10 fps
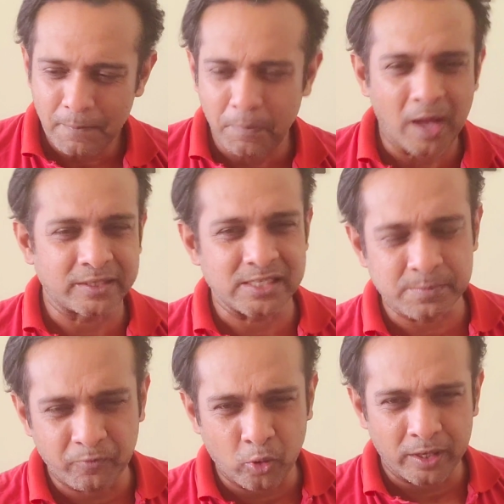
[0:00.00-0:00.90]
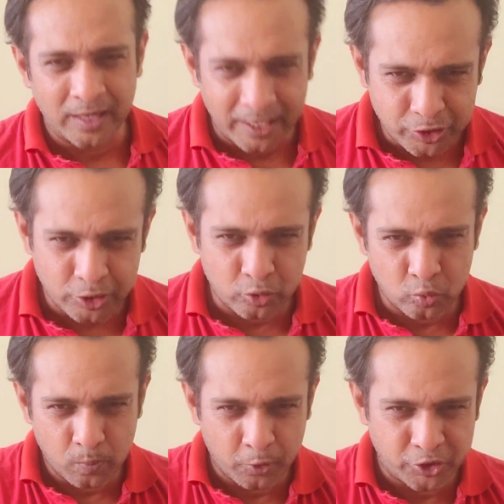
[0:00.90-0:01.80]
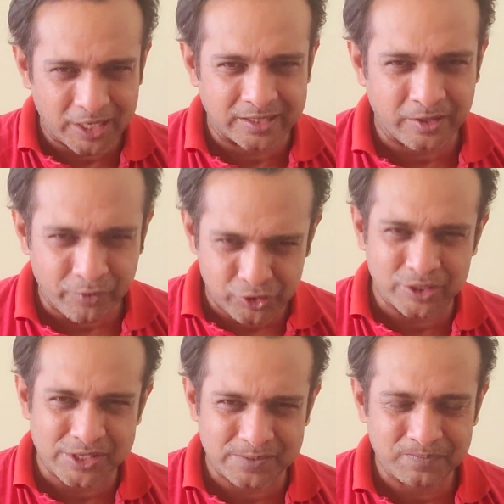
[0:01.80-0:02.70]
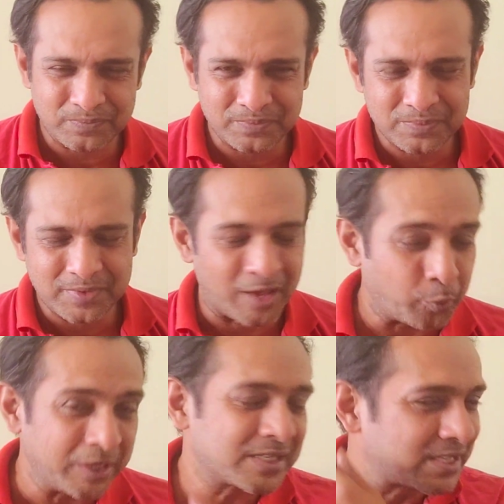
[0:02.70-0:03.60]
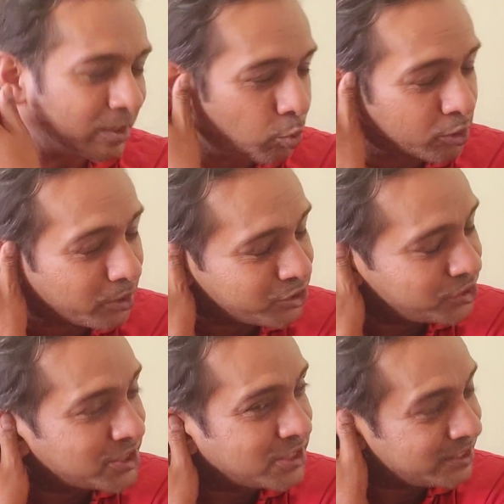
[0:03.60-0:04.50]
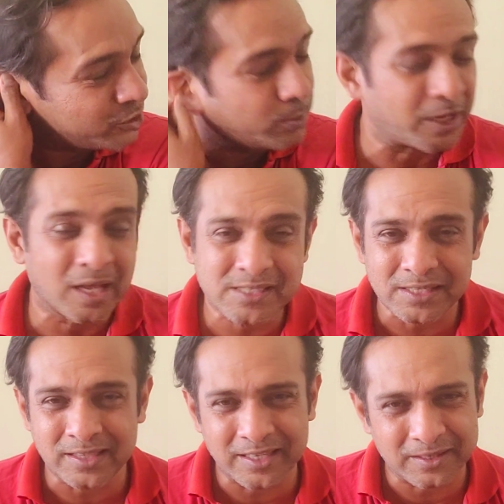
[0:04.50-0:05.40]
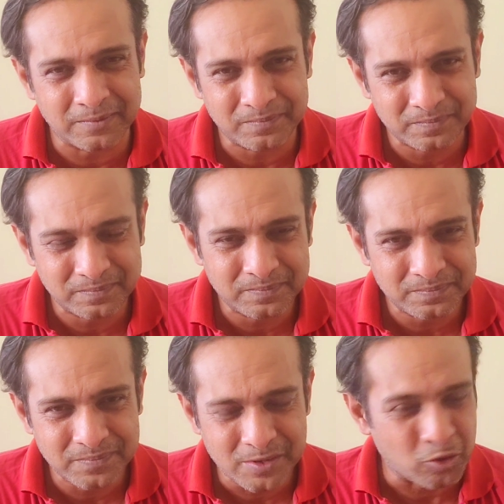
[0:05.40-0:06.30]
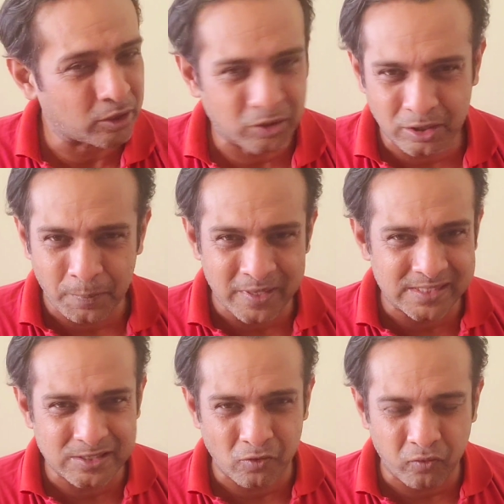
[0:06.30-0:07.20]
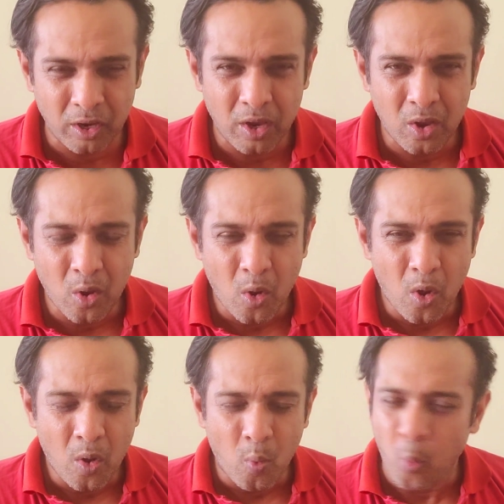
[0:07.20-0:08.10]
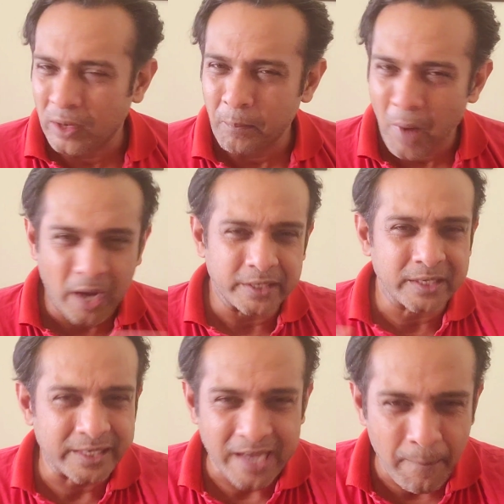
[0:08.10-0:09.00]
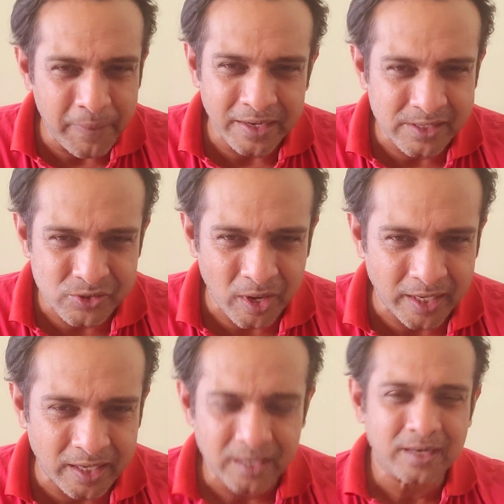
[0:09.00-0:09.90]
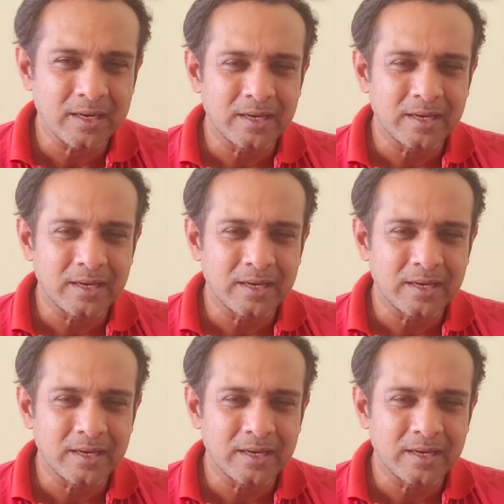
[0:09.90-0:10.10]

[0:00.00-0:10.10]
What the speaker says: parties before an election to project their visions, and we decide what questions need to be answered there, not the basis of what marketing campaign is running.